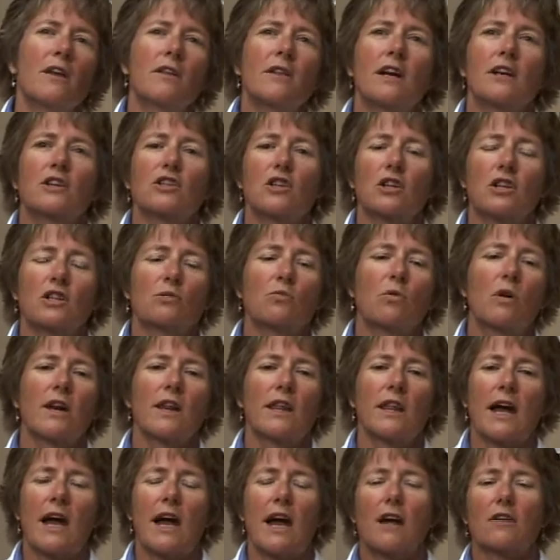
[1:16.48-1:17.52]
That's just one of
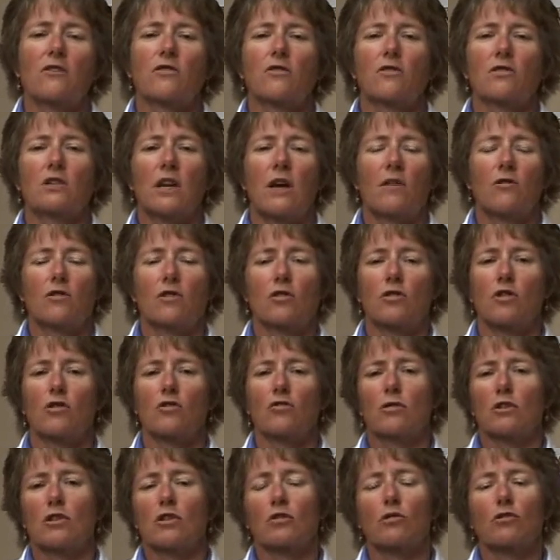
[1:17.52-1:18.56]
the hazards after
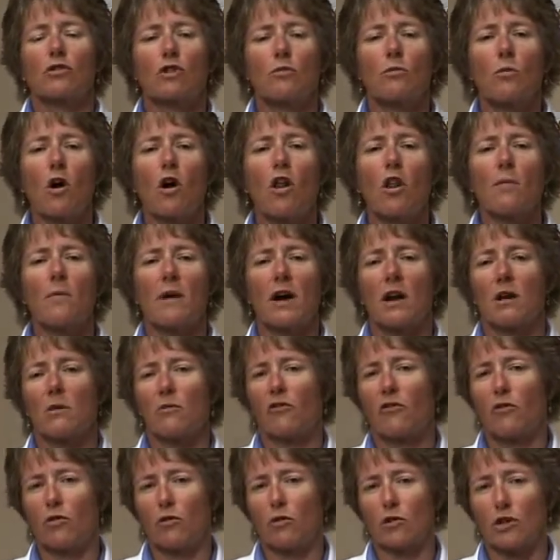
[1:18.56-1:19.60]
surgery. So a small amount of
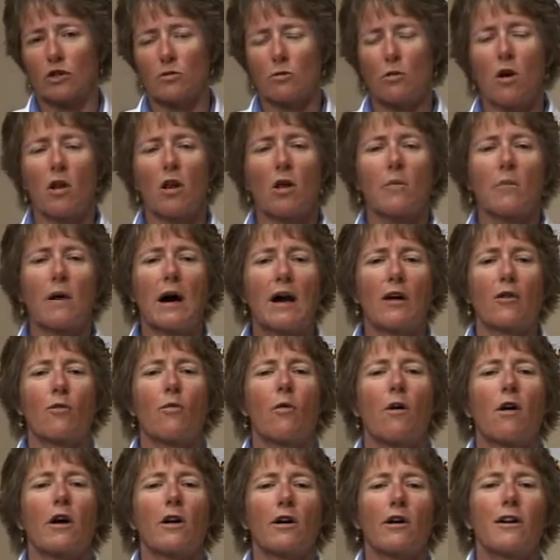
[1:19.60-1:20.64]
food, a small amount of
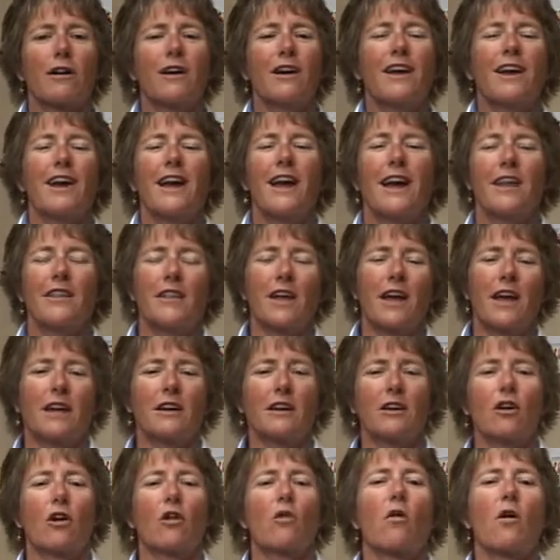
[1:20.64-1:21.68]
water, and
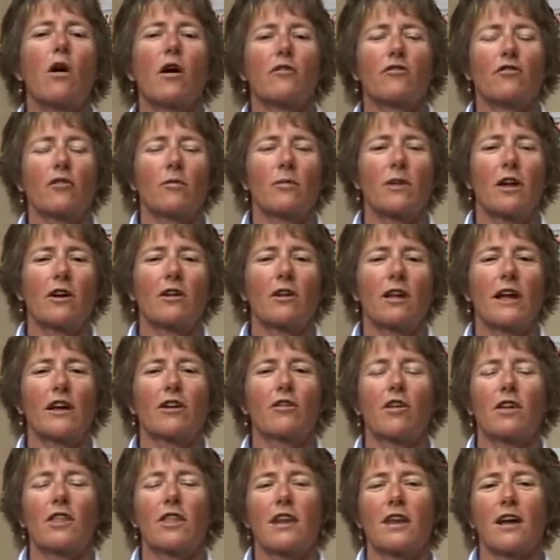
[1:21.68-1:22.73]
then go on from there.
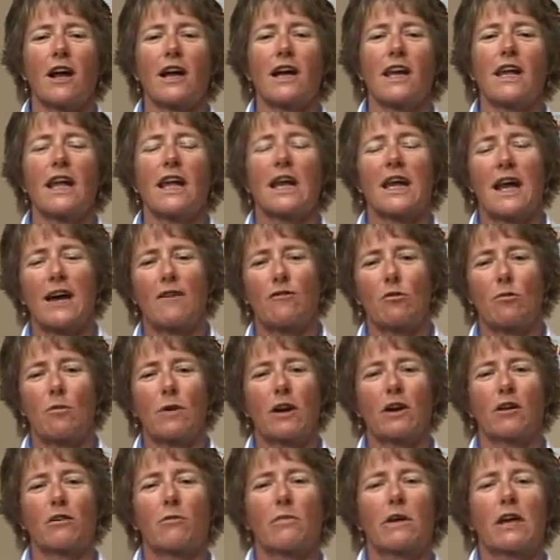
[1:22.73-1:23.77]
Later on in the night, he can have a
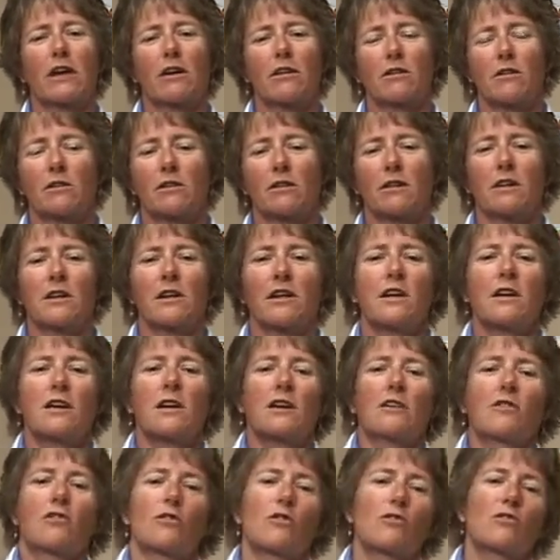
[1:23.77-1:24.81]
bigger meal.
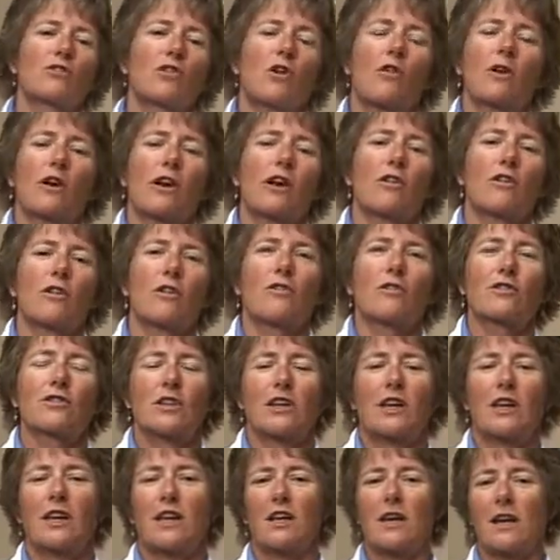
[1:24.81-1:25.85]
Crew's already nervous,
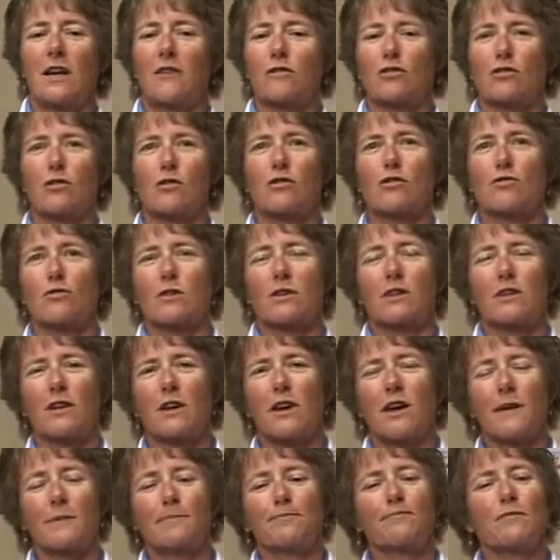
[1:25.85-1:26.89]
and he didn't have surgery
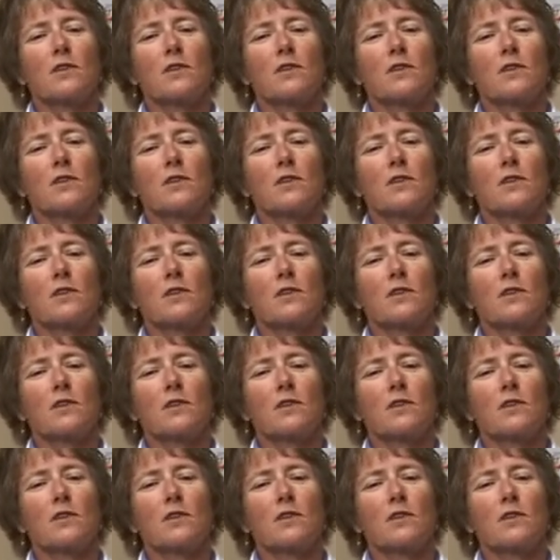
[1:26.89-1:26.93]
today.